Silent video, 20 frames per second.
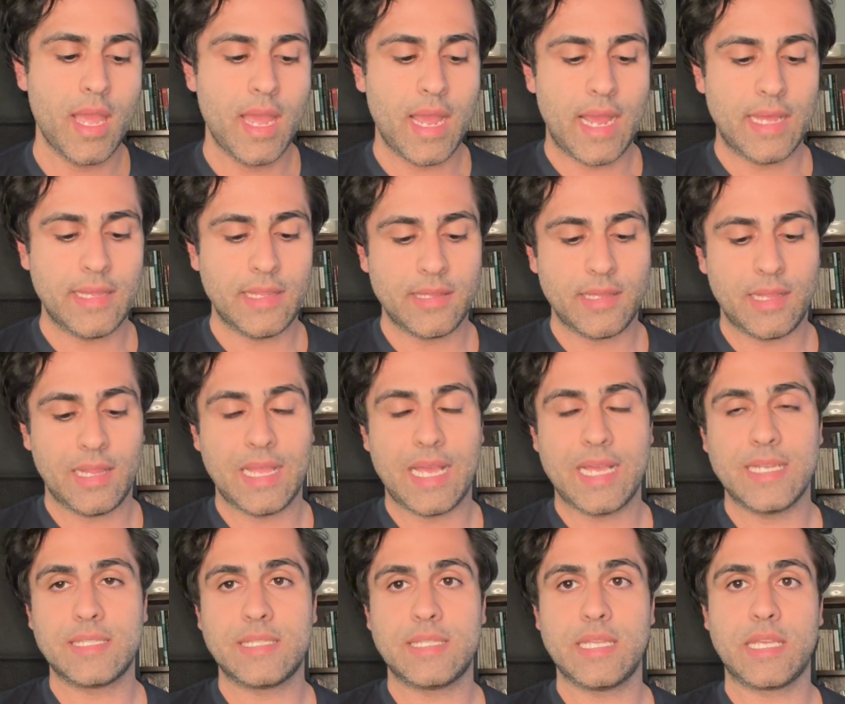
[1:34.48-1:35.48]
And then the
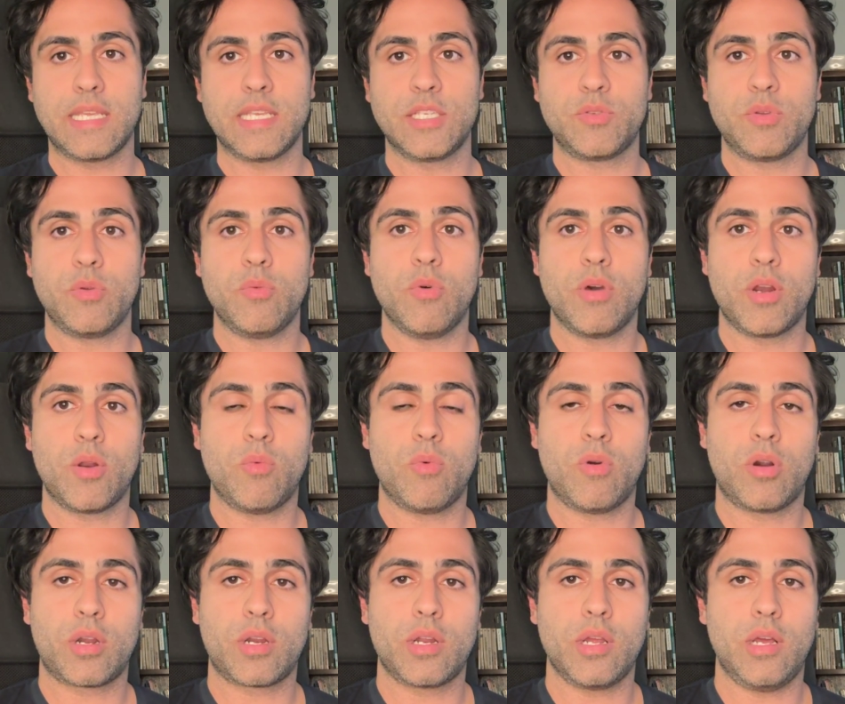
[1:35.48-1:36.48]
last thing is we want to
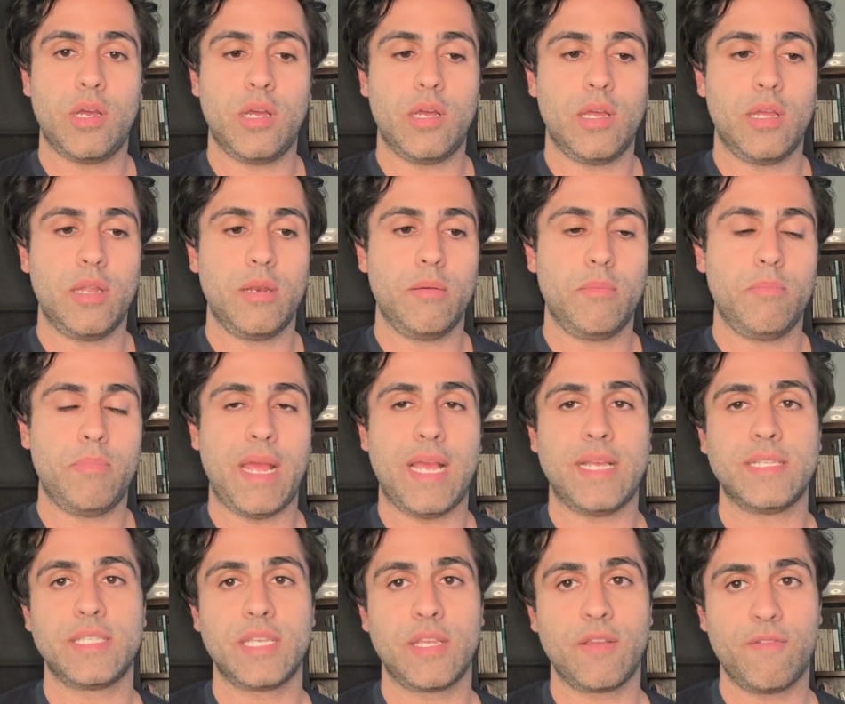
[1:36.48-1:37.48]
work on
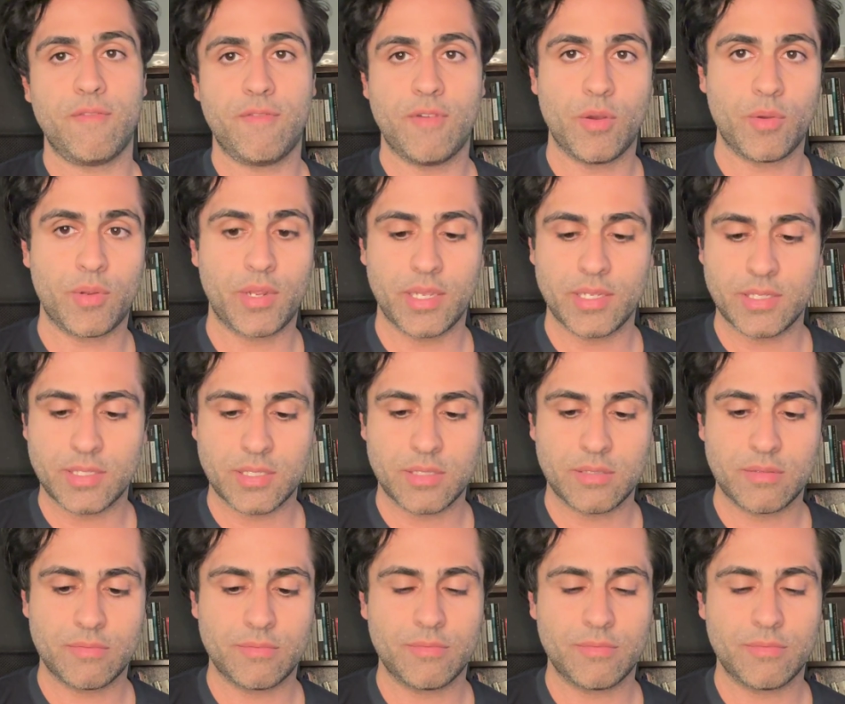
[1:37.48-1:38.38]
passing focus.